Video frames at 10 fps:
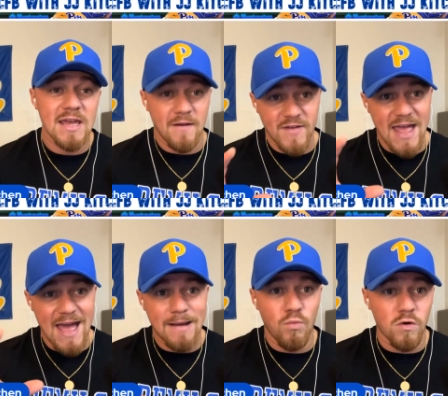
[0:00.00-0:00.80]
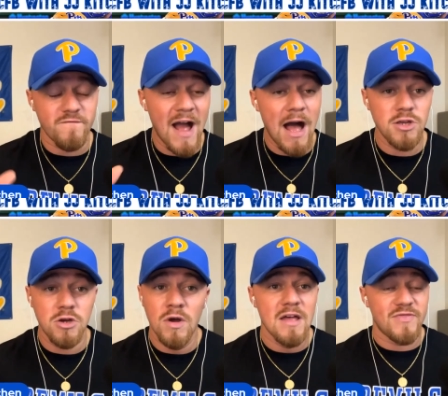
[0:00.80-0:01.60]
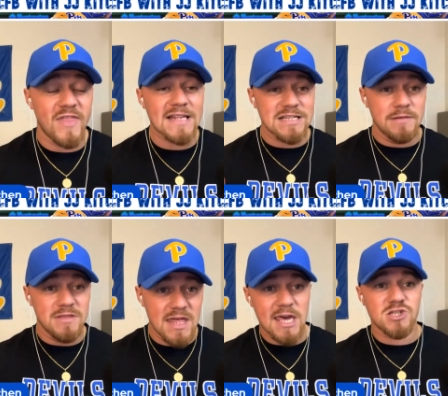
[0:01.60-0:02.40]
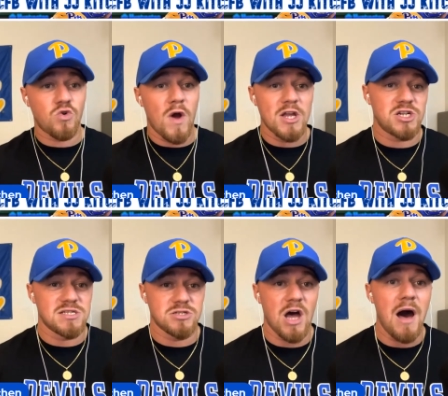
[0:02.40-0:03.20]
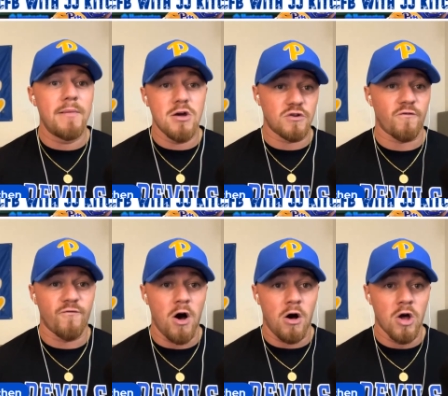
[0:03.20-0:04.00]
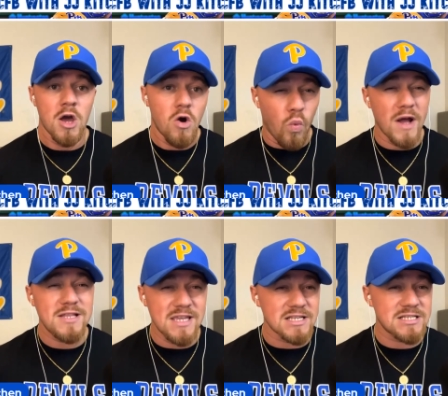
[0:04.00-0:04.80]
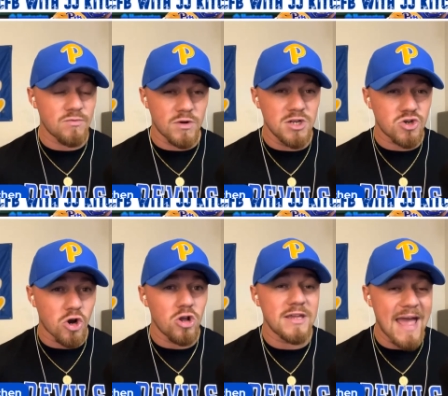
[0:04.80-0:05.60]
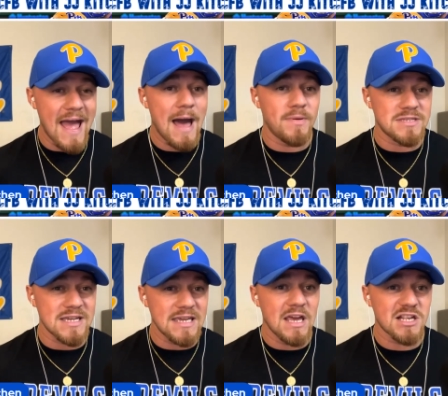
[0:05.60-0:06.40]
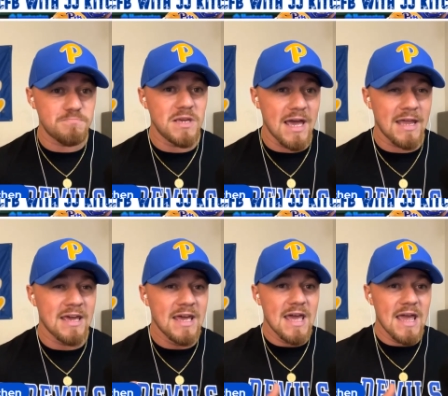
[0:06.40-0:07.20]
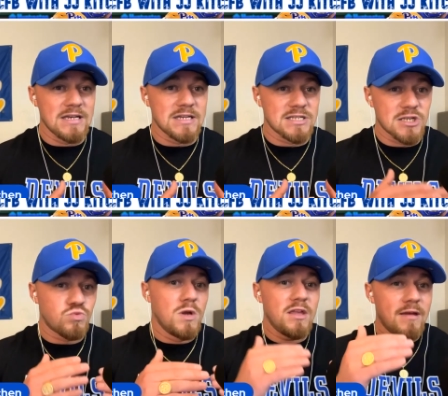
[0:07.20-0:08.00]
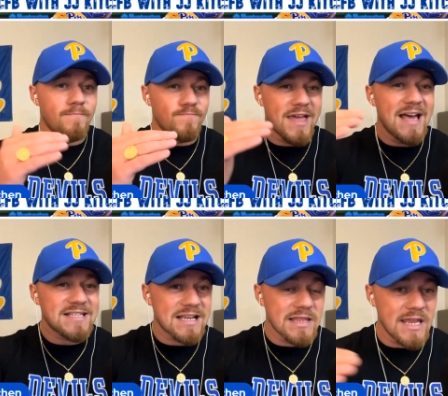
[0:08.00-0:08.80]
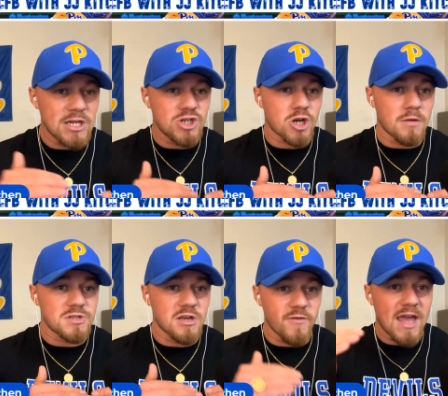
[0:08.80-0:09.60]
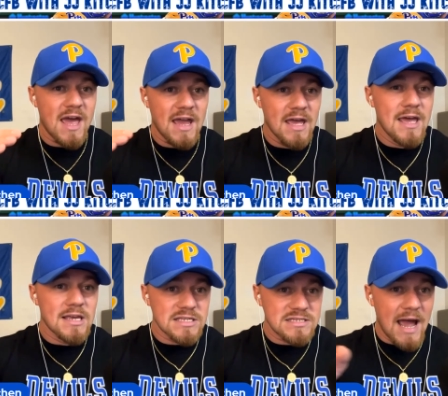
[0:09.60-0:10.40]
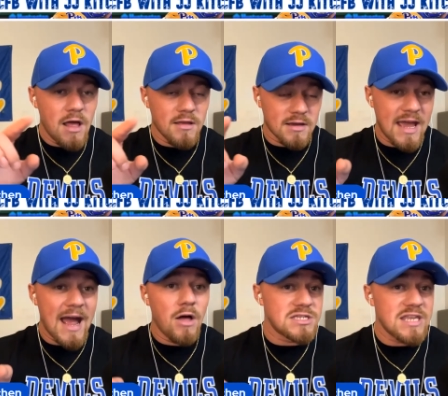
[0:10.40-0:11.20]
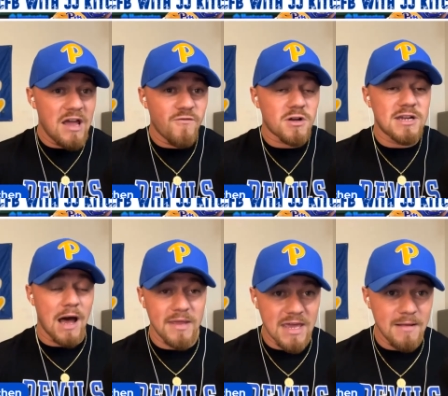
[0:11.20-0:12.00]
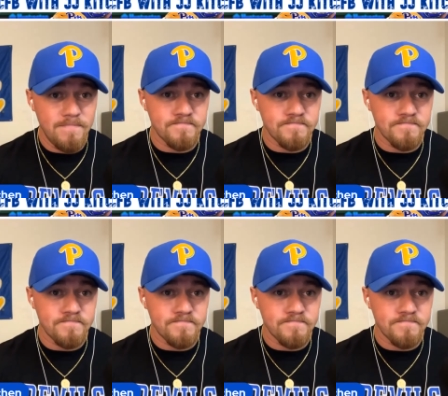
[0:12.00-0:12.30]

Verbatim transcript: if they add more value? That's going to be the next question: is the dominoes fall? What does what is currently happen to ESPN, and does this really escalate in terms of okay, uh, Cal and Stanford coming in